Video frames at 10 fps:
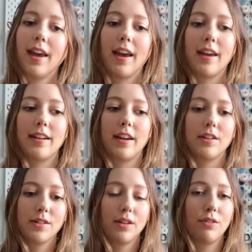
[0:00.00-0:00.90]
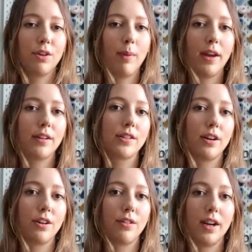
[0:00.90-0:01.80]
And I also think free patterns
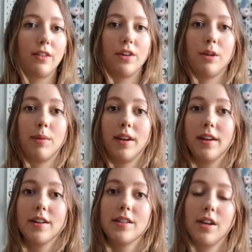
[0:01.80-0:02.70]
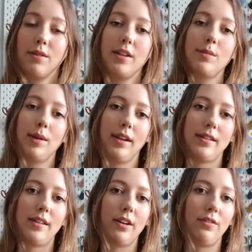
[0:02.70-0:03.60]
are great if you're a beginner sewist because
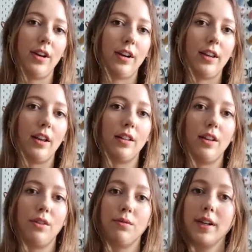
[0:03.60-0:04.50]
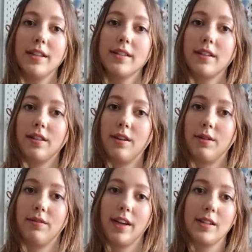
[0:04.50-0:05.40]
they're a very low risk, low
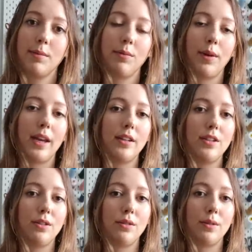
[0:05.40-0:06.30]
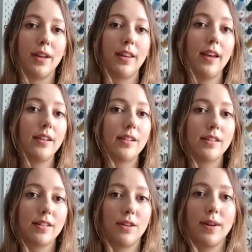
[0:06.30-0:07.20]
investment way to get into
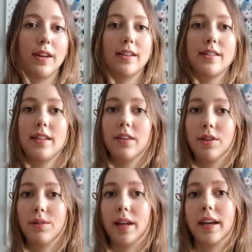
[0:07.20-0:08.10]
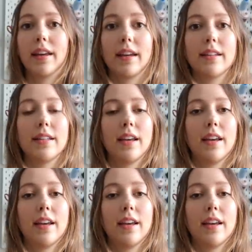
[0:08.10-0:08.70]
sewing, see if you like it,